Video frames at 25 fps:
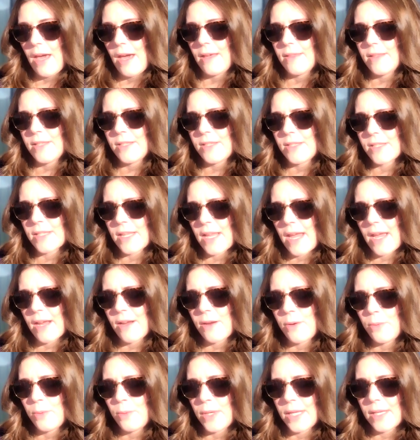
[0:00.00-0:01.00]
And this is
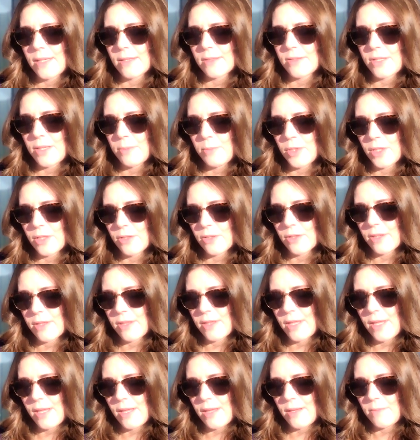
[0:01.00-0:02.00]
echoing a similar
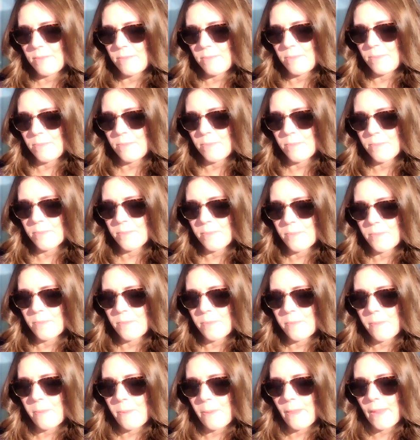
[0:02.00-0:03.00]
theme,
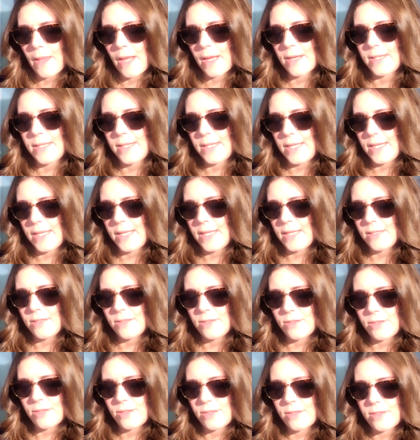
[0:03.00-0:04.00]
and it
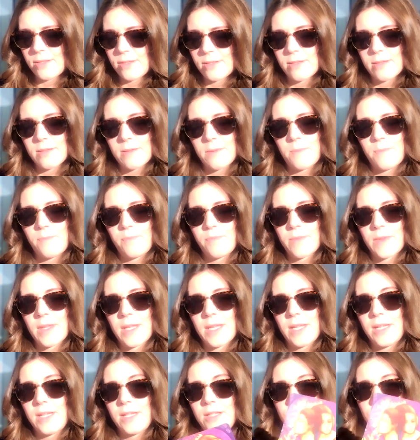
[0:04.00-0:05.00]
is
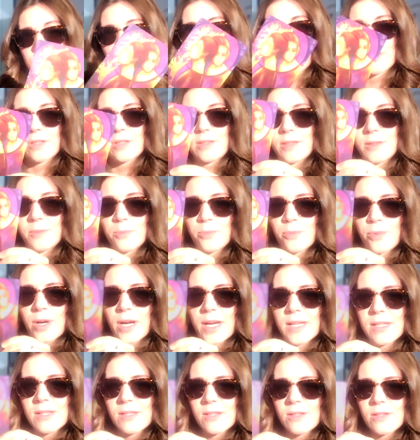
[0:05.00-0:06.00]
eternal
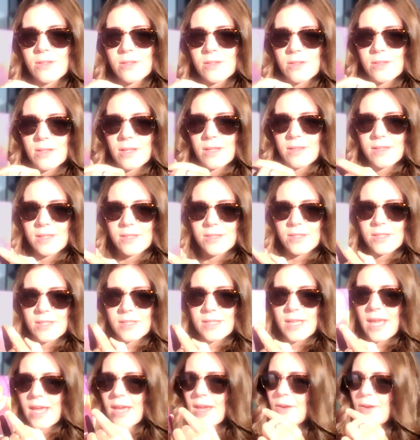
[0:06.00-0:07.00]
embrace. And this
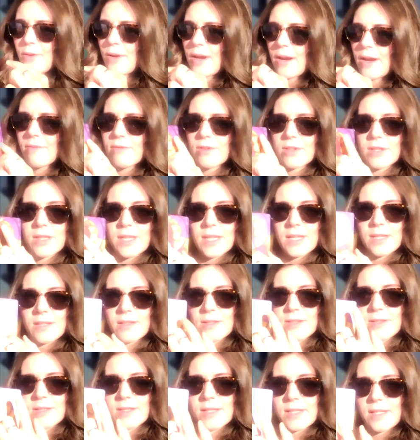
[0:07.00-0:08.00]
is how everything
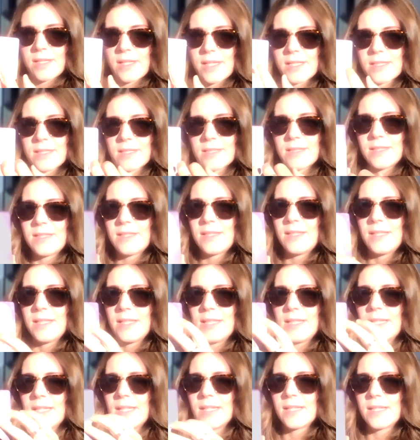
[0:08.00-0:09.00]
is connected, the
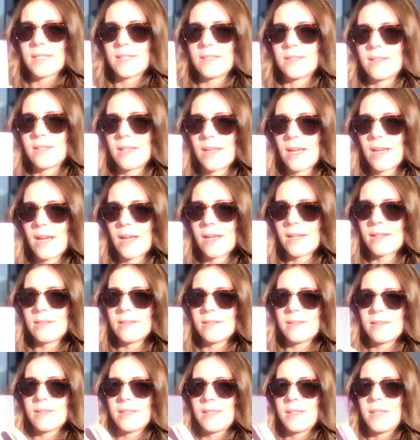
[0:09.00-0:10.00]
yin and yang,
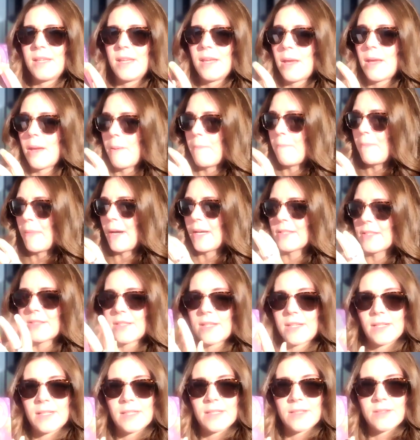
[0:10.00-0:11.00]
the
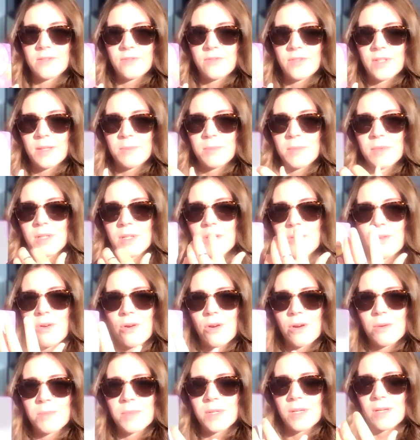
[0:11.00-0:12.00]
masculine and feminine,
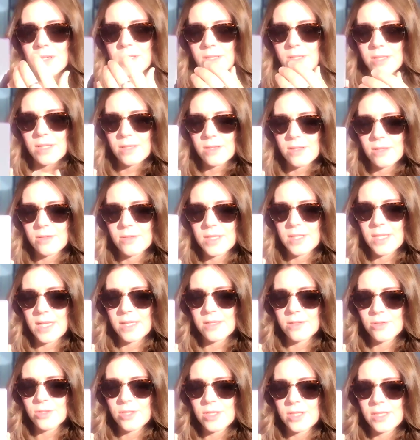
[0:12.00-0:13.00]
harmonizing those
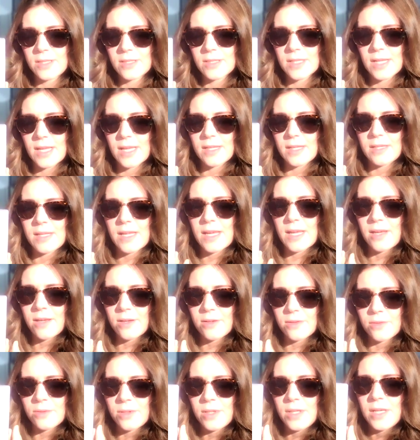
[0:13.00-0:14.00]
energies, and
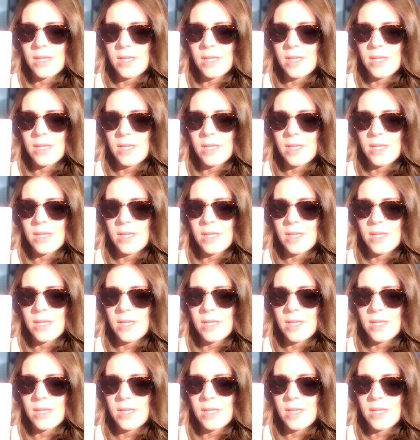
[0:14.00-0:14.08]
how